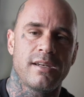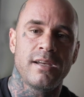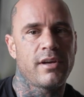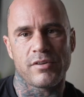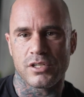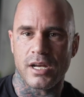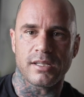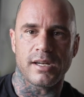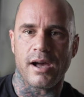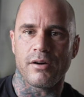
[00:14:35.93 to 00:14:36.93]
If you haven't checked
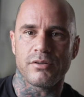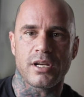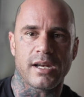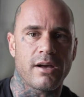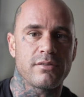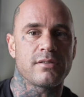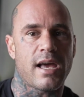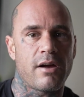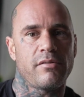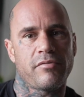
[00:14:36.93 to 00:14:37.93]
it out, check it out.
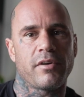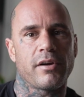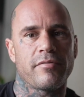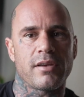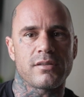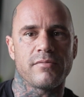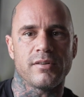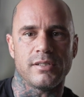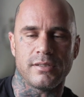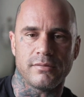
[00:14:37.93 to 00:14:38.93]
Sound and Fury
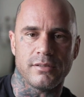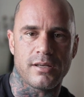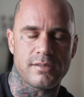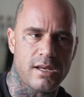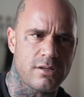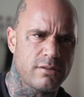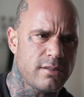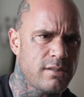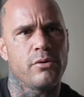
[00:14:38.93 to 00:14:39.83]
Festival in Los Angeles.